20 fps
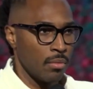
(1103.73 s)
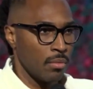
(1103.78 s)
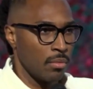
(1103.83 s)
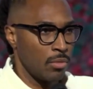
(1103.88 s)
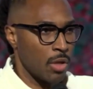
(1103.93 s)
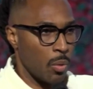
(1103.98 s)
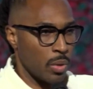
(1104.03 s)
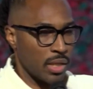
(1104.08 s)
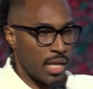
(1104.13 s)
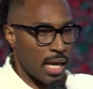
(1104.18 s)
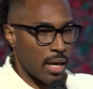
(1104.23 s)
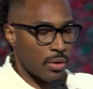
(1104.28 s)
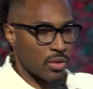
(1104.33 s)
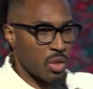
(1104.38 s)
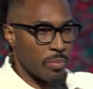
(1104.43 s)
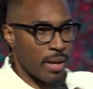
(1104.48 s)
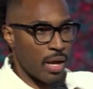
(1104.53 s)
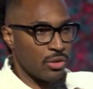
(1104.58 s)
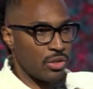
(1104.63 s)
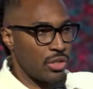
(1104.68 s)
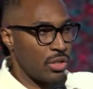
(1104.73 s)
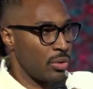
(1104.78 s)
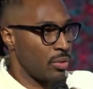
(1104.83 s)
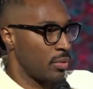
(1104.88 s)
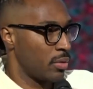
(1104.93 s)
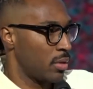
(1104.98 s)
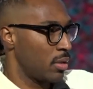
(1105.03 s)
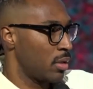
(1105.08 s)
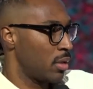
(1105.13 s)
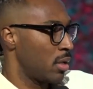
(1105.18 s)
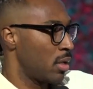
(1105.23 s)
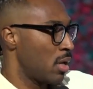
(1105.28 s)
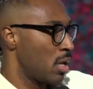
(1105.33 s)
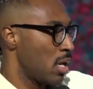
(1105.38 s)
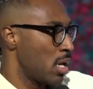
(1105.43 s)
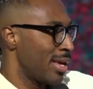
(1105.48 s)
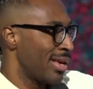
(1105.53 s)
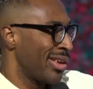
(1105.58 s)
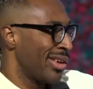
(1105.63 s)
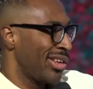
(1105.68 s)
no one cares about you,
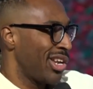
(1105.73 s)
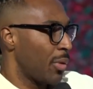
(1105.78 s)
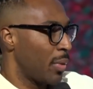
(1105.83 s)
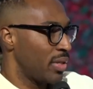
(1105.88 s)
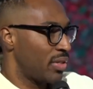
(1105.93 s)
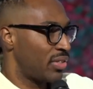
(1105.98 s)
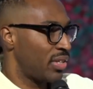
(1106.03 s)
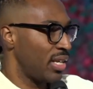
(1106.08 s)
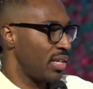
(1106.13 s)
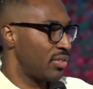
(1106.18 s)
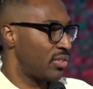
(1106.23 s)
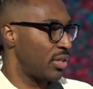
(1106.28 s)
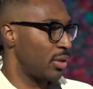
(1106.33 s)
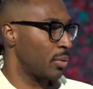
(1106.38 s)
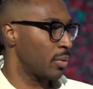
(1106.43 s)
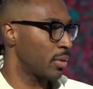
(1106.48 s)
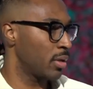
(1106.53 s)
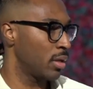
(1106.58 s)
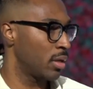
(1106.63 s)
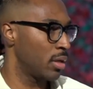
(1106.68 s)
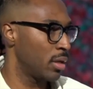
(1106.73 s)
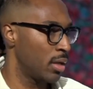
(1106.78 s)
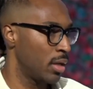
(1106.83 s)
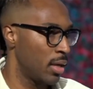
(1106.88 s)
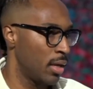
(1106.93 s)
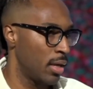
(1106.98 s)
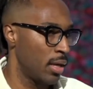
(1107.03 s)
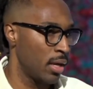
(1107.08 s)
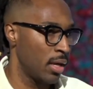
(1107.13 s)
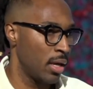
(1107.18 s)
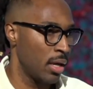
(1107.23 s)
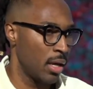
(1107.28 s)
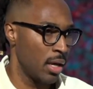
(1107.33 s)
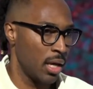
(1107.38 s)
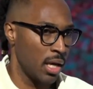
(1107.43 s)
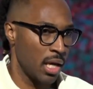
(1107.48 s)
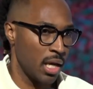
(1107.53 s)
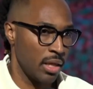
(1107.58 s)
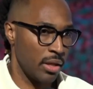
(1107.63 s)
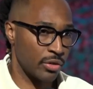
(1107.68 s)
no one sees you,
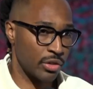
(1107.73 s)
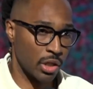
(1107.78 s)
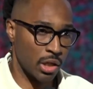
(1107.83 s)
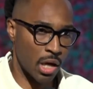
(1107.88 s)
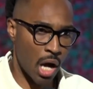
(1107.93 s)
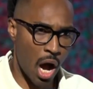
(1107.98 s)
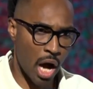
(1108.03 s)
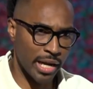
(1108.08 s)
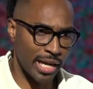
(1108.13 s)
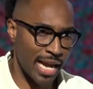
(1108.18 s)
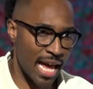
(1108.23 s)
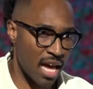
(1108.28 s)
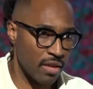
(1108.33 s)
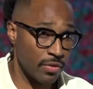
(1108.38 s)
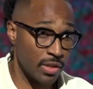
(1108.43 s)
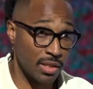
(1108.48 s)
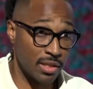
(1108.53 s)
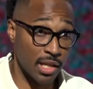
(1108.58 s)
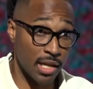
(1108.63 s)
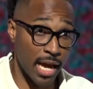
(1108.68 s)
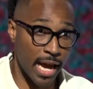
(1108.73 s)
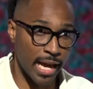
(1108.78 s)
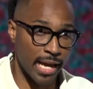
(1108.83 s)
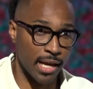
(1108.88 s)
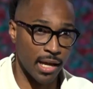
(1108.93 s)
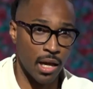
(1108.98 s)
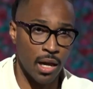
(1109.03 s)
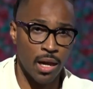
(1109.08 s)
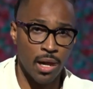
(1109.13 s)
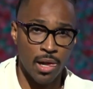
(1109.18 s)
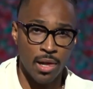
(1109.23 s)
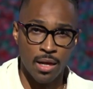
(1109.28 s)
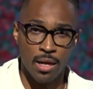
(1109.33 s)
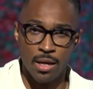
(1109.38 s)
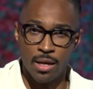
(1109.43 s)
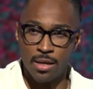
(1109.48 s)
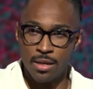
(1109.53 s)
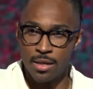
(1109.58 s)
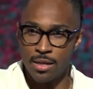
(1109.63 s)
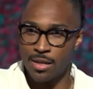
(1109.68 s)
there's a God in heaven today.
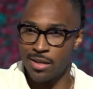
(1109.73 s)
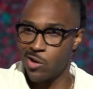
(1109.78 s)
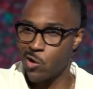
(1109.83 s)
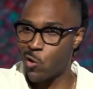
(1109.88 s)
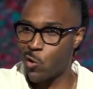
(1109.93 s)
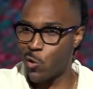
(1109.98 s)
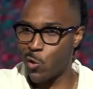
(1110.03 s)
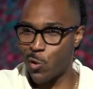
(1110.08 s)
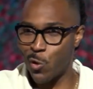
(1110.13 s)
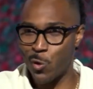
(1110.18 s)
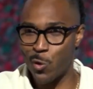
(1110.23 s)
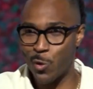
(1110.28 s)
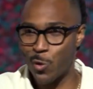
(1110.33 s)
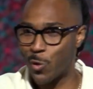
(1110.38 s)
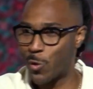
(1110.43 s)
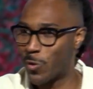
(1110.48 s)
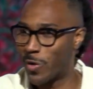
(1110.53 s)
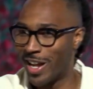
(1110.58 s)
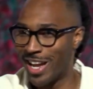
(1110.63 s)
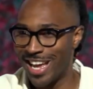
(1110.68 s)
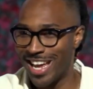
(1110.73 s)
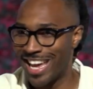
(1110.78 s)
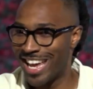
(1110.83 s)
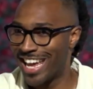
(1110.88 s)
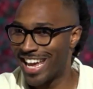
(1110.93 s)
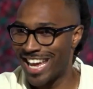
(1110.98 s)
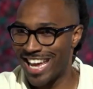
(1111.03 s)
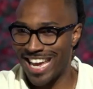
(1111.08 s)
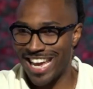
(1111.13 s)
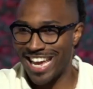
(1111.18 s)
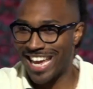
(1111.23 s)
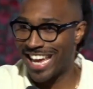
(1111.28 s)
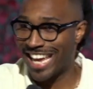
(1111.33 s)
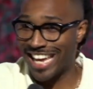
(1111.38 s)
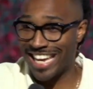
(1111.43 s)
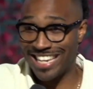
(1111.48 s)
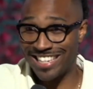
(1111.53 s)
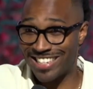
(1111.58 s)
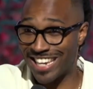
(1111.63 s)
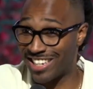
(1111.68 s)
Ooh.
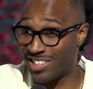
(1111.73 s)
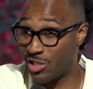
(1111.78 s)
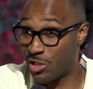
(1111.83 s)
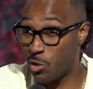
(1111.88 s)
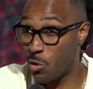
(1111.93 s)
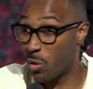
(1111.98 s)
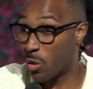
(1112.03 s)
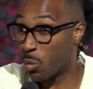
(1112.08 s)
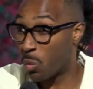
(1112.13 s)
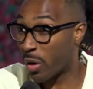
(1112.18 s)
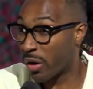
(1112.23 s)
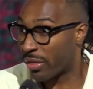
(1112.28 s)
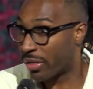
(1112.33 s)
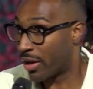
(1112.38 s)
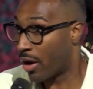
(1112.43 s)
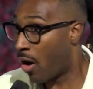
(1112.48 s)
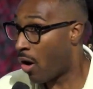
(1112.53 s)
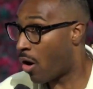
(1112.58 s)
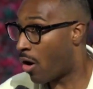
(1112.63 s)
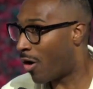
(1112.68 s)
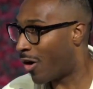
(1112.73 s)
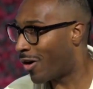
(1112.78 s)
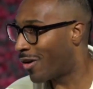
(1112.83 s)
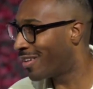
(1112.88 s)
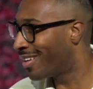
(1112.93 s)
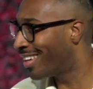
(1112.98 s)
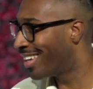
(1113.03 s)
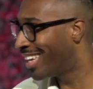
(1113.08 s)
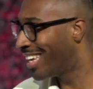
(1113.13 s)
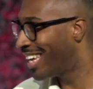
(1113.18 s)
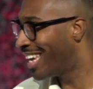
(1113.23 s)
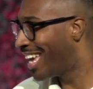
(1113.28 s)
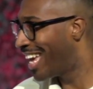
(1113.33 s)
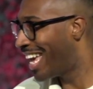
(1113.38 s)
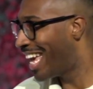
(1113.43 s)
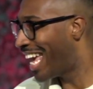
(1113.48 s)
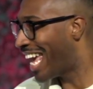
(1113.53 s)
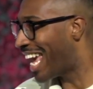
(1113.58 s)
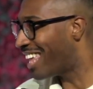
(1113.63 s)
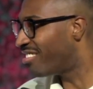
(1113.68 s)
He said, you are worth it all.
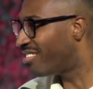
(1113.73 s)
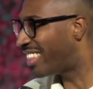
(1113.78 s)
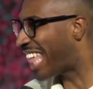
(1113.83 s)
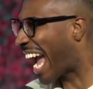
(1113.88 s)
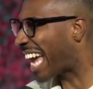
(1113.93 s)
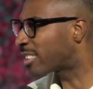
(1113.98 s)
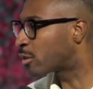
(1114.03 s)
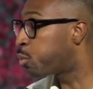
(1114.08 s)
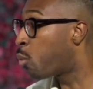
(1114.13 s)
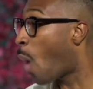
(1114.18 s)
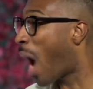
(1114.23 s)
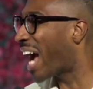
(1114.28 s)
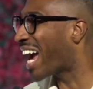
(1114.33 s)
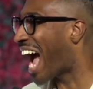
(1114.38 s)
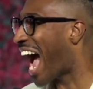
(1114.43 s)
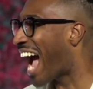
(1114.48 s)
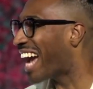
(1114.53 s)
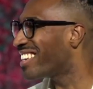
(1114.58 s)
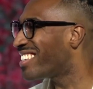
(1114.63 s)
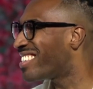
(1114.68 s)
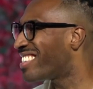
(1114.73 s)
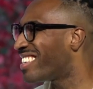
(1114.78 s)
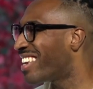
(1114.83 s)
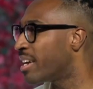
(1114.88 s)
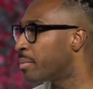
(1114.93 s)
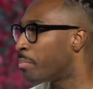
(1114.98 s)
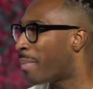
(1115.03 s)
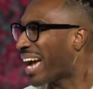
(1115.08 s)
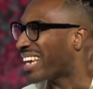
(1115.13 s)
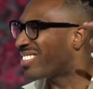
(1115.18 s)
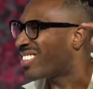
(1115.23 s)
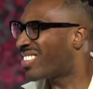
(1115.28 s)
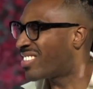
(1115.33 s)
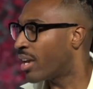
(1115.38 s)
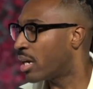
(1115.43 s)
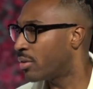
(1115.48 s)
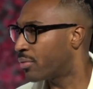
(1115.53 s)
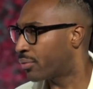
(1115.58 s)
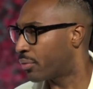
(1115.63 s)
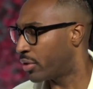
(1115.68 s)
And that's why I sent my
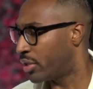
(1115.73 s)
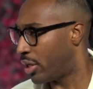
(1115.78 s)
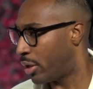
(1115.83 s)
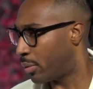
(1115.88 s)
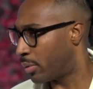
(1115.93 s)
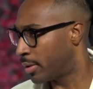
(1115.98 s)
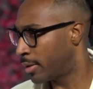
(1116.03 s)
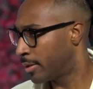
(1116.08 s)
son for you.